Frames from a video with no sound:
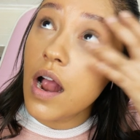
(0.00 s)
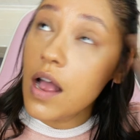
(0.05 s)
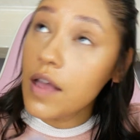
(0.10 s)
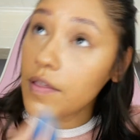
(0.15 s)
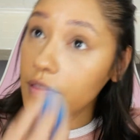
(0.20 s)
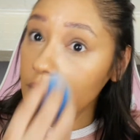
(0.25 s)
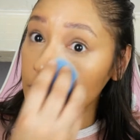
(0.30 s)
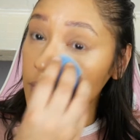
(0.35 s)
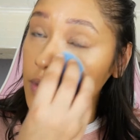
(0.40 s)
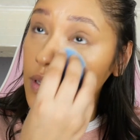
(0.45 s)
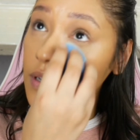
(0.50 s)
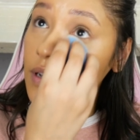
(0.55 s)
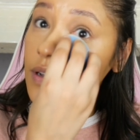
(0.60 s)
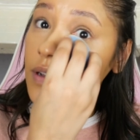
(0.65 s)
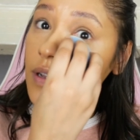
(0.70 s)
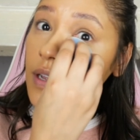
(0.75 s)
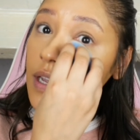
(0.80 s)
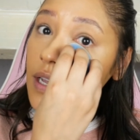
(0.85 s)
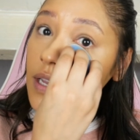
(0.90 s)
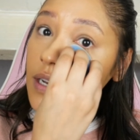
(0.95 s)
And then we'll go
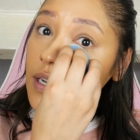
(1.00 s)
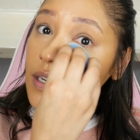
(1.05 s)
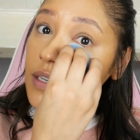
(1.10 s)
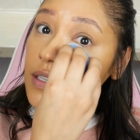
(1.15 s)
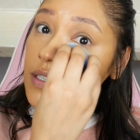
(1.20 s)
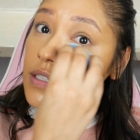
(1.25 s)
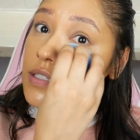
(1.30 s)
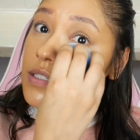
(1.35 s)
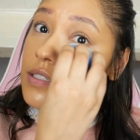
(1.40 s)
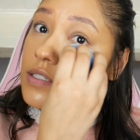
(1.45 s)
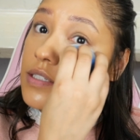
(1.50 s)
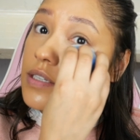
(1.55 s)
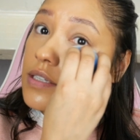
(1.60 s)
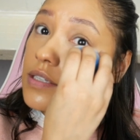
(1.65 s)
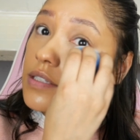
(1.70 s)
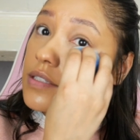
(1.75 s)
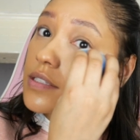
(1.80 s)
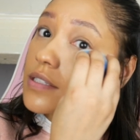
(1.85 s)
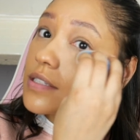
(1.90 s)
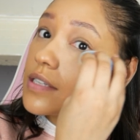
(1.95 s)
ahead and just
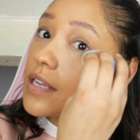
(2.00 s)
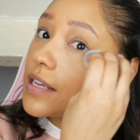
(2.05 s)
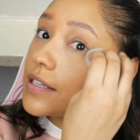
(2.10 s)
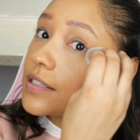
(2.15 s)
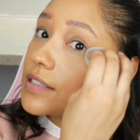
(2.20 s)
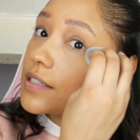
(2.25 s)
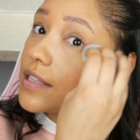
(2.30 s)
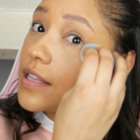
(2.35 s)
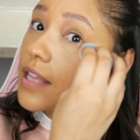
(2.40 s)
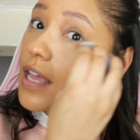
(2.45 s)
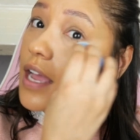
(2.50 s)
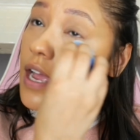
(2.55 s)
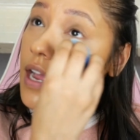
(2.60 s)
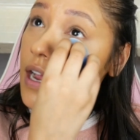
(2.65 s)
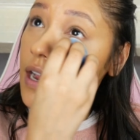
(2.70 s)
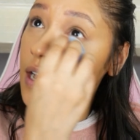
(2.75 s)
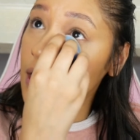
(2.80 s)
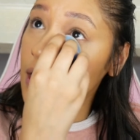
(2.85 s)
set that.